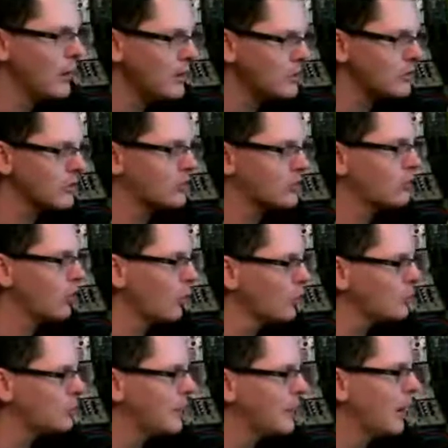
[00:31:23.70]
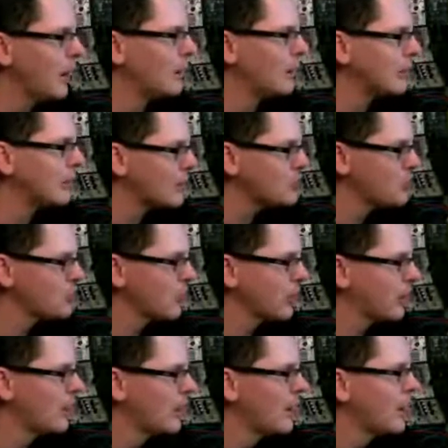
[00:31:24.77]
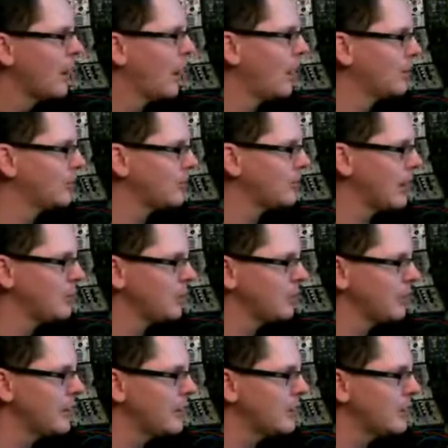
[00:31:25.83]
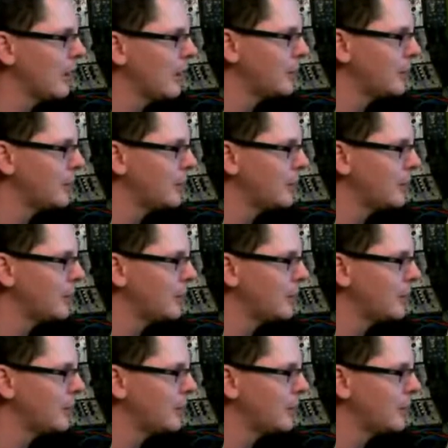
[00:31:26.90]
Soulsby electric tambourine coming out?